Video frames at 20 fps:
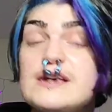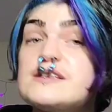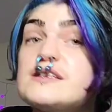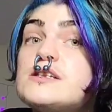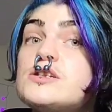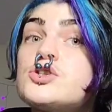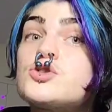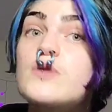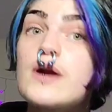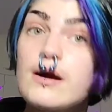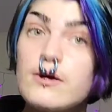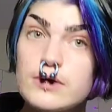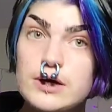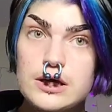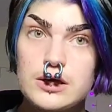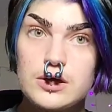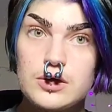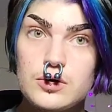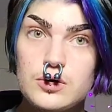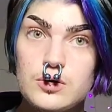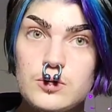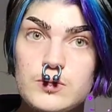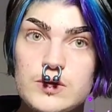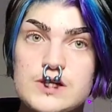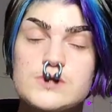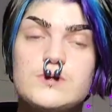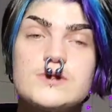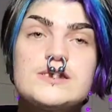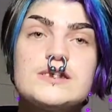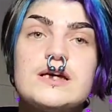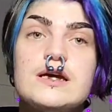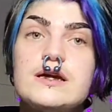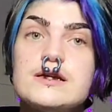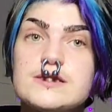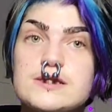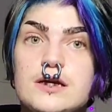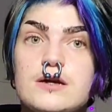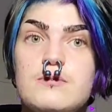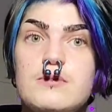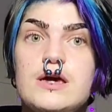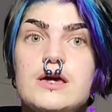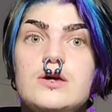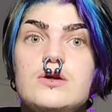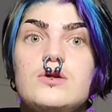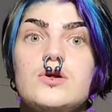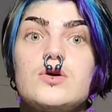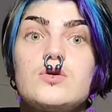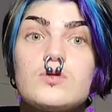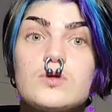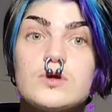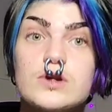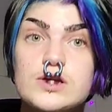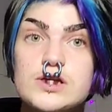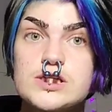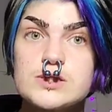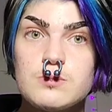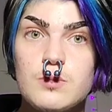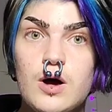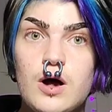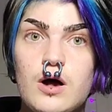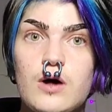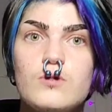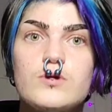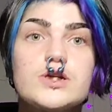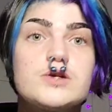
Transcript: isn't drowning you, because once again it's going to make you look really small,